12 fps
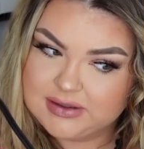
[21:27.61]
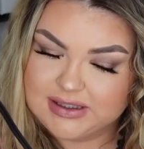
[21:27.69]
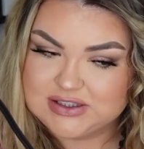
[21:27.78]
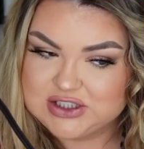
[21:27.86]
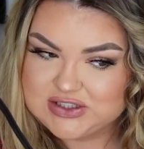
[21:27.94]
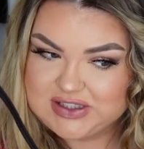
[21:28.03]

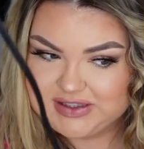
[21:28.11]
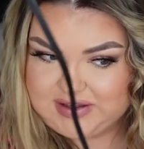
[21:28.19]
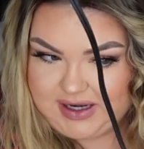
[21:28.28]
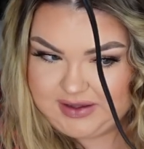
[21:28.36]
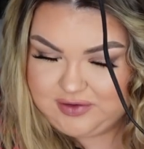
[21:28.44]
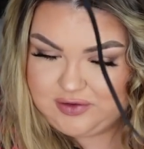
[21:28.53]
It's just, it's,
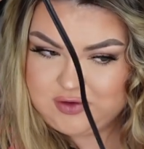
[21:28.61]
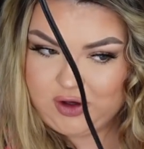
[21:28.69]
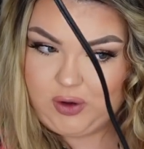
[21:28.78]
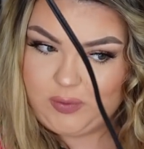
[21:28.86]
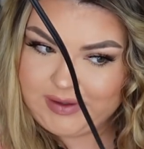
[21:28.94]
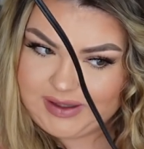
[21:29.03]
and it's
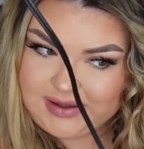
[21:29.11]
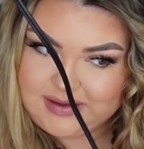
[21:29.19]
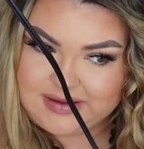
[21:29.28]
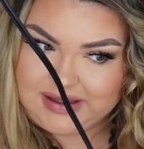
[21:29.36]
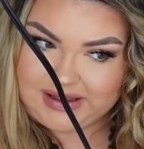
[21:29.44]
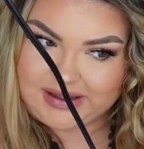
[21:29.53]
so
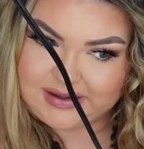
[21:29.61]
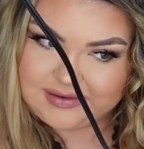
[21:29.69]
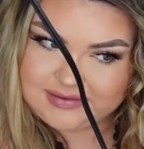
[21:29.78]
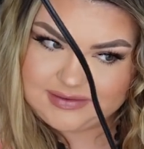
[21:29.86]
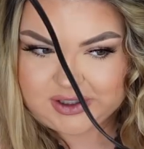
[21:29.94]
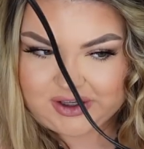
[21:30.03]
easy.
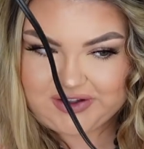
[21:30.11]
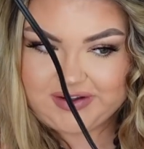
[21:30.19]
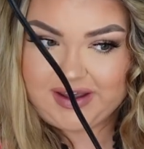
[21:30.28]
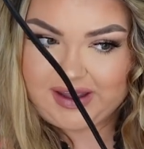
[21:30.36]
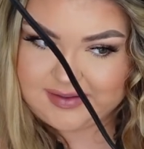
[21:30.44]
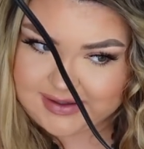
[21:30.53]
Oh,
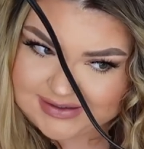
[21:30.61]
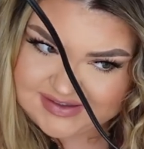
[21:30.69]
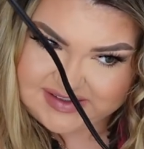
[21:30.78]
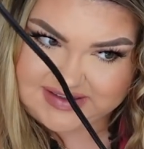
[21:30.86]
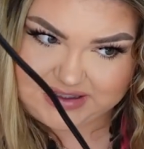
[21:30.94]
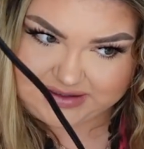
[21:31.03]
guys, I
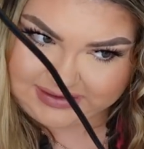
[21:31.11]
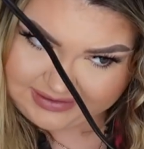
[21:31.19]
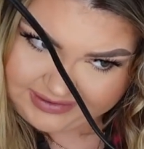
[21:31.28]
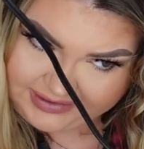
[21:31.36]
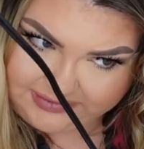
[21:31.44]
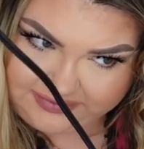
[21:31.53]
just
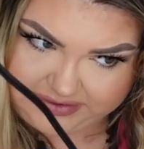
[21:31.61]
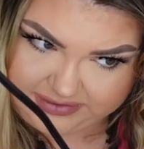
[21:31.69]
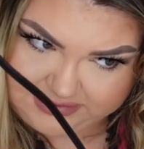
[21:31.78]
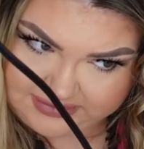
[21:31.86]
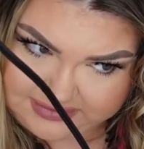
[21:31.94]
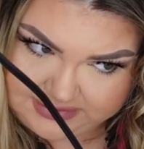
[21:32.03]
love,
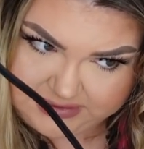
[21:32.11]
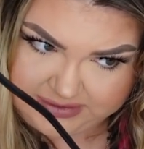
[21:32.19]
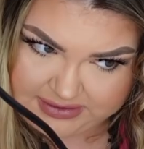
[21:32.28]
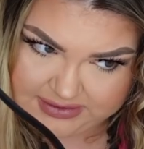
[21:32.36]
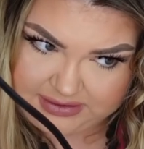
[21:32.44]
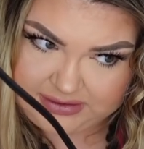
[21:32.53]

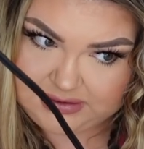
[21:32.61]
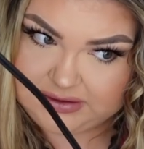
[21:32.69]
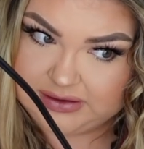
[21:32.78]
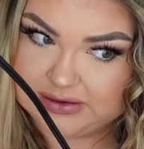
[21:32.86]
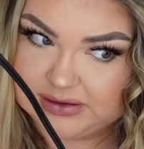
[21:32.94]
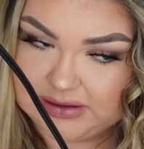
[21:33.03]

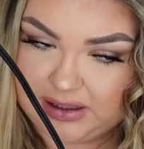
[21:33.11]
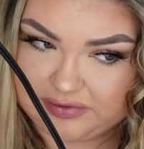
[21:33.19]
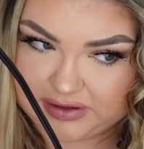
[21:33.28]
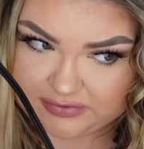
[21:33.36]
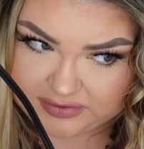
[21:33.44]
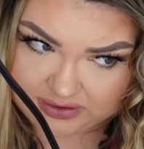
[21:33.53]
love,
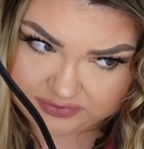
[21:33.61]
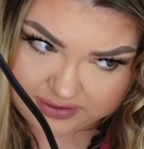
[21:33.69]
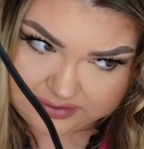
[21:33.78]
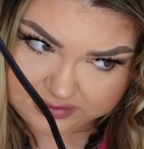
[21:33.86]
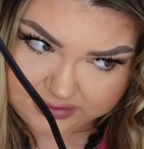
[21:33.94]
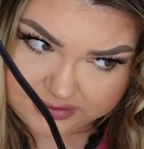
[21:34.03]
love, love
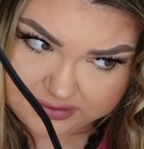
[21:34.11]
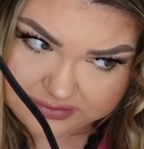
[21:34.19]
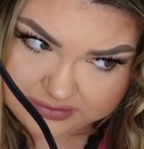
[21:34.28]
this look.